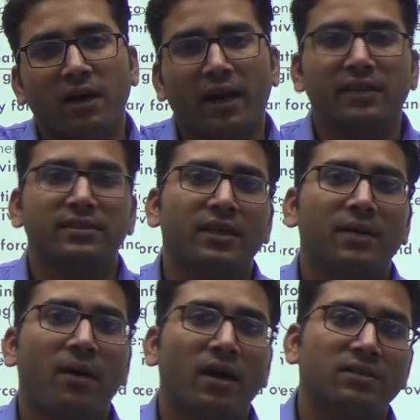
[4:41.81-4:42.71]
rising
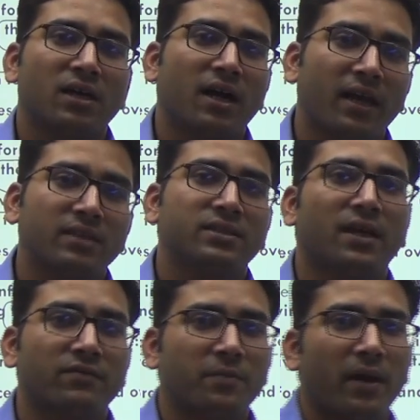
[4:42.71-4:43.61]
demands against
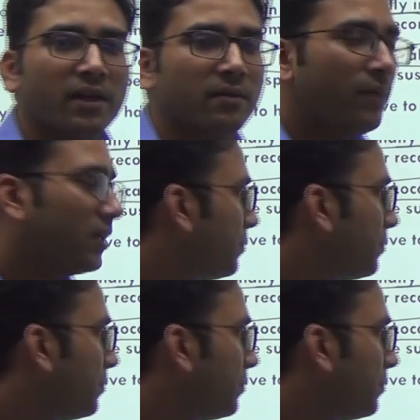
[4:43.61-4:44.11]
the AFSPA Act by the